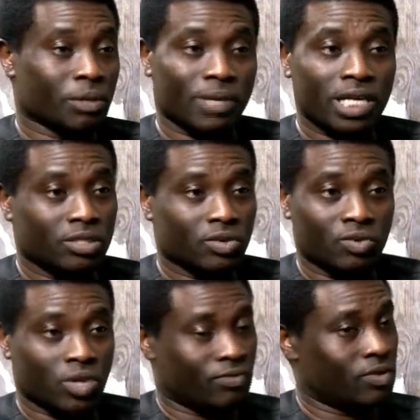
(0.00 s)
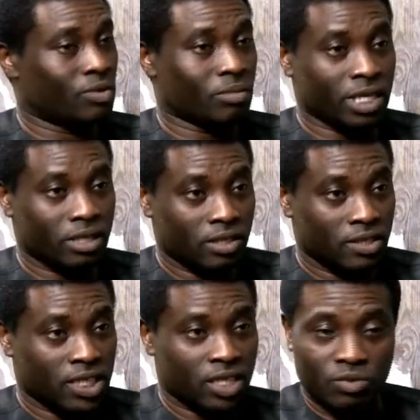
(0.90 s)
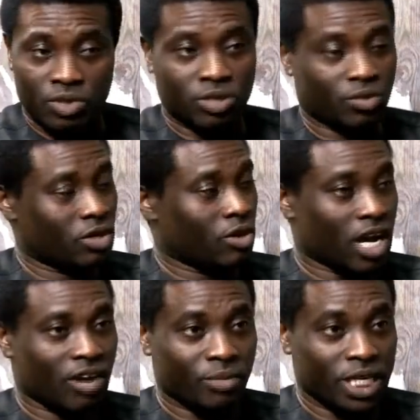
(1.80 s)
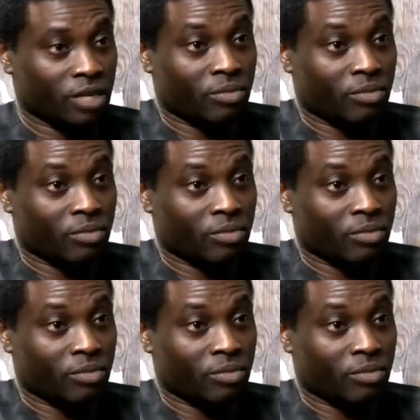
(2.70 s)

We have a party who have no money. We don't have money.